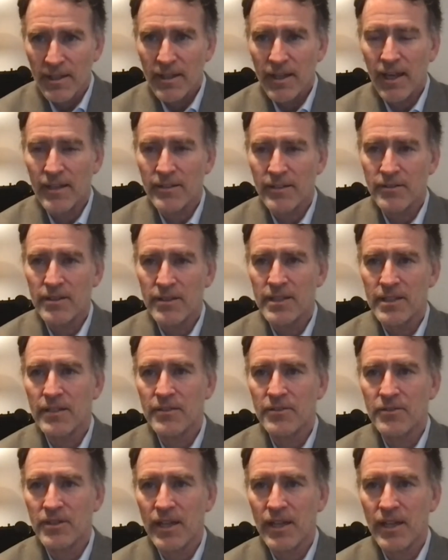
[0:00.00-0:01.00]
And to the
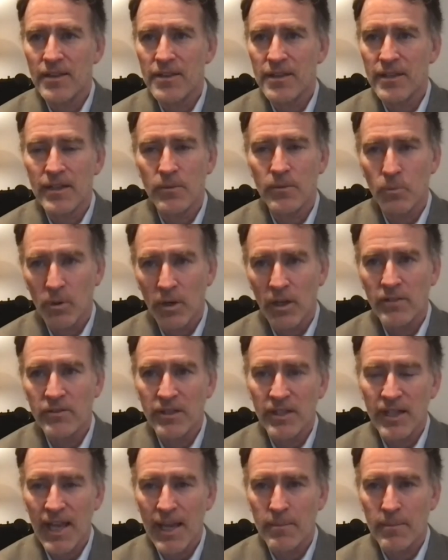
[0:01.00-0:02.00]
extent that it was
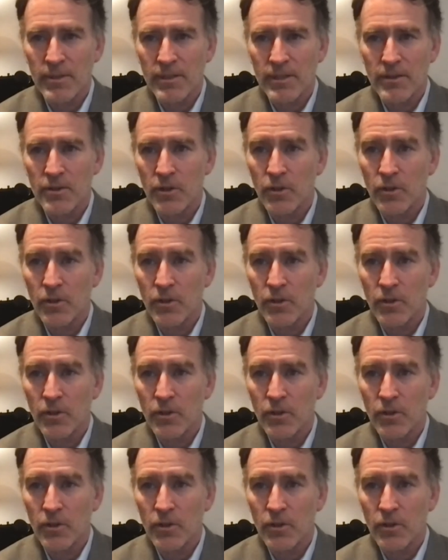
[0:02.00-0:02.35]
inhabited,